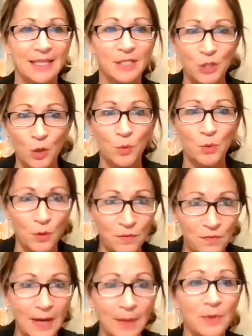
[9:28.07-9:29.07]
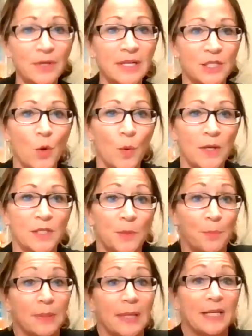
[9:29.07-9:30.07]
So November is going to
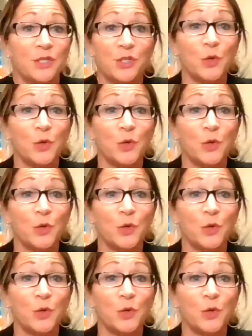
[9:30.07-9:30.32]
place